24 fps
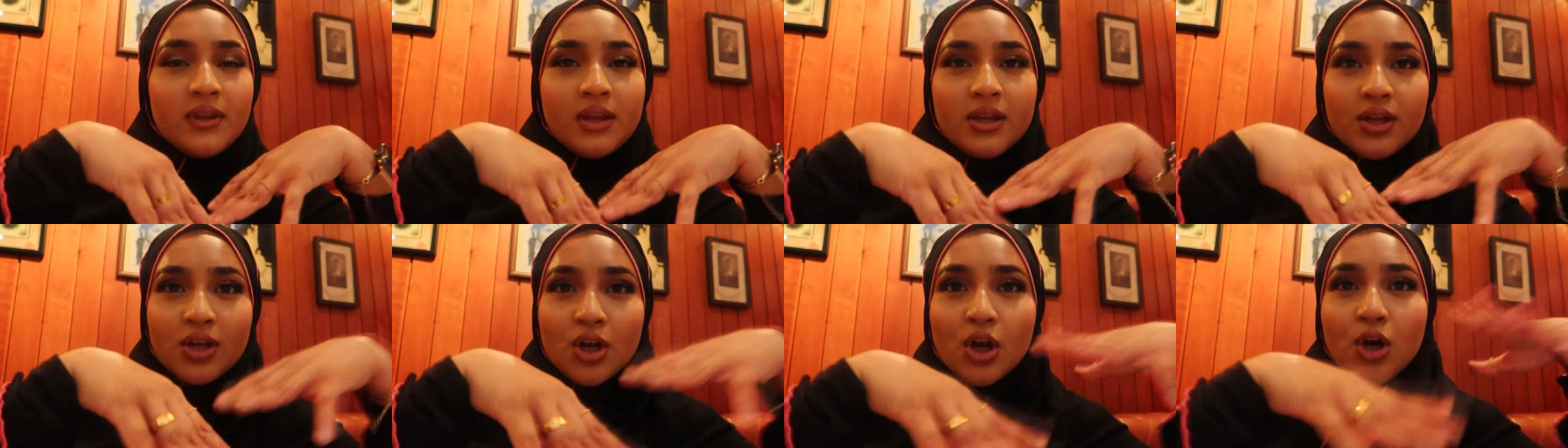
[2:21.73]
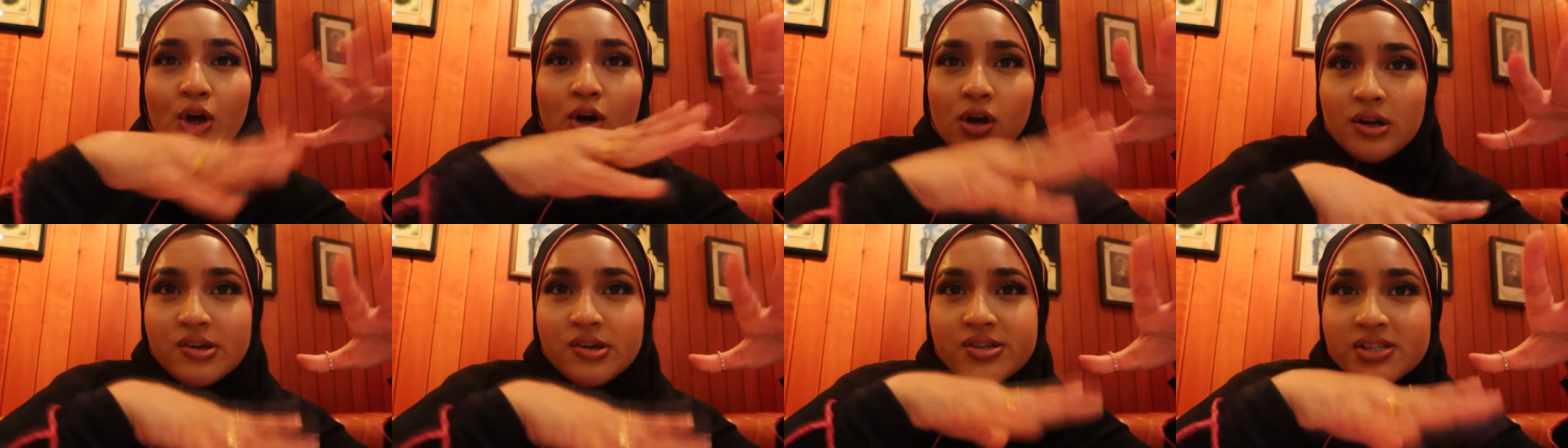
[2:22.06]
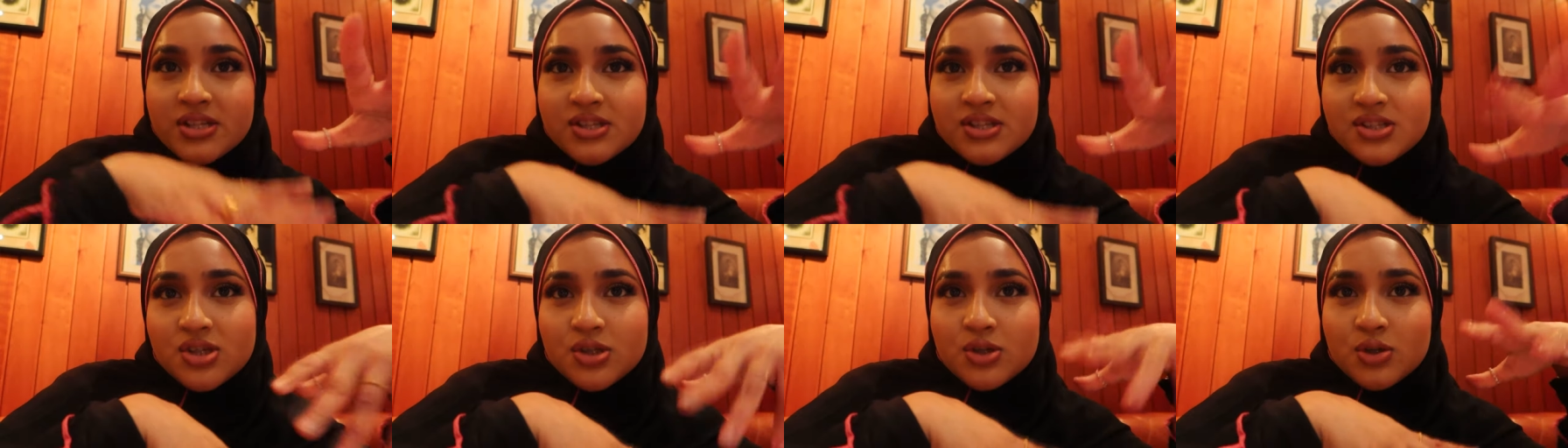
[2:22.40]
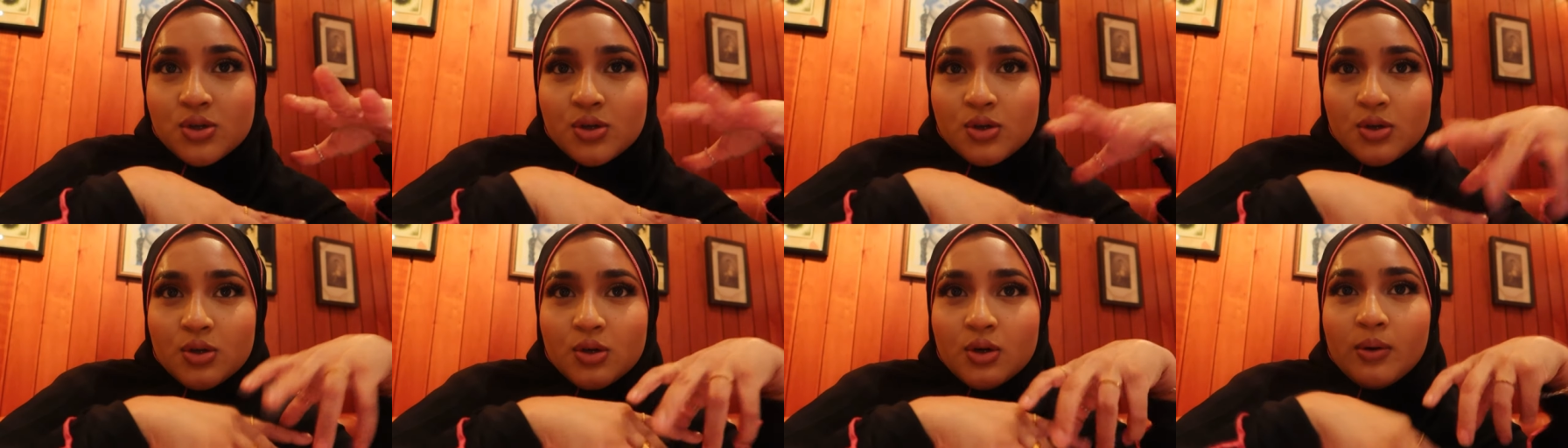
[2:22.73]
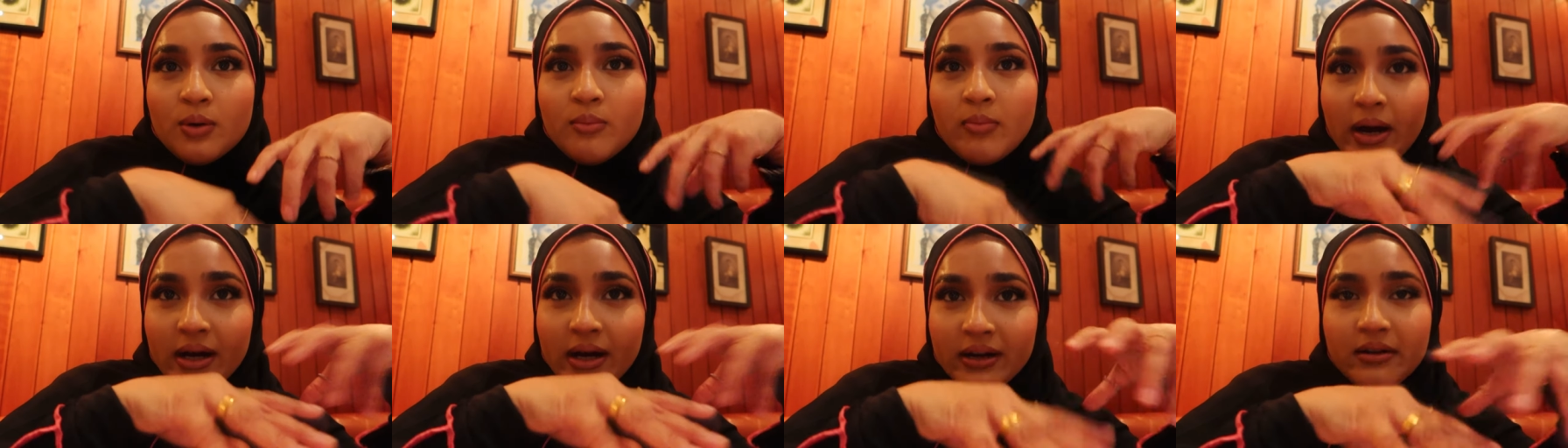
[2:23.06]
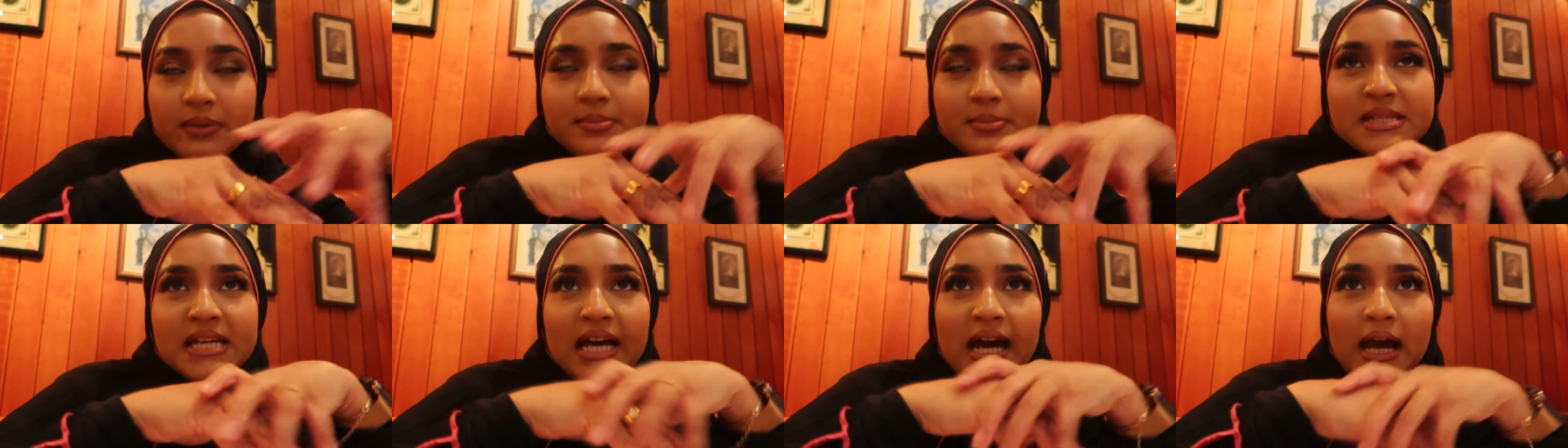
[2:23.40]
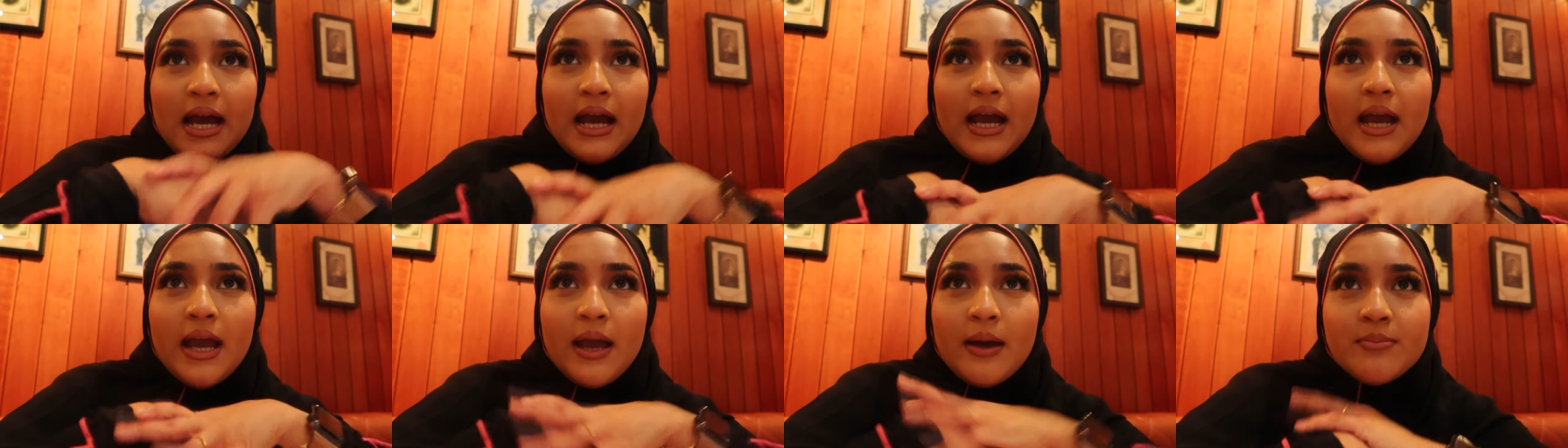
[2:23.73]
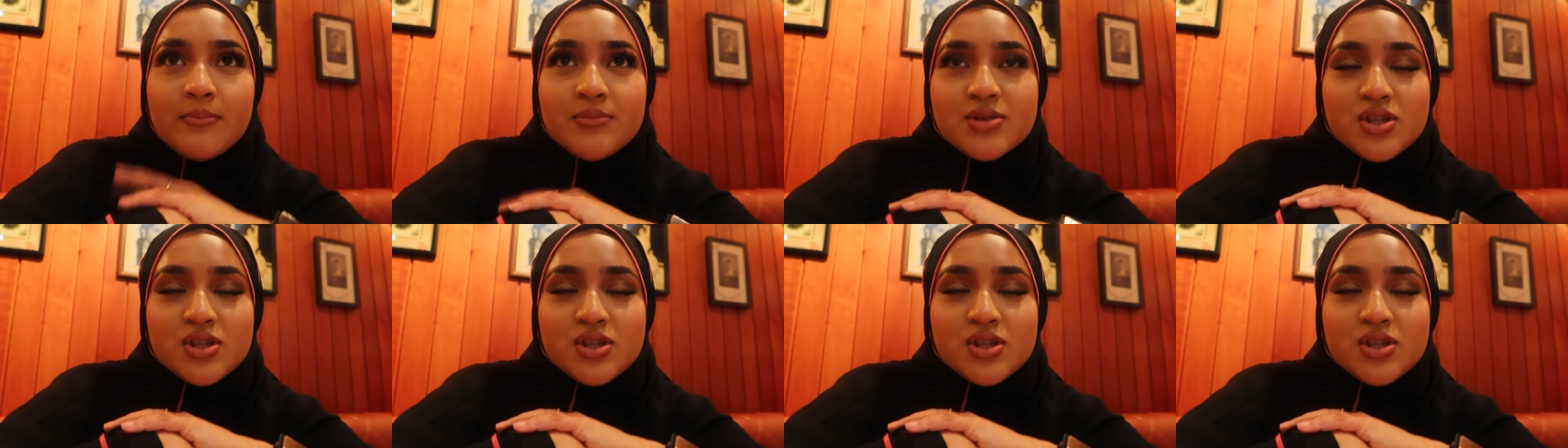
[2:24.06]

you know, closer to Maghrib time.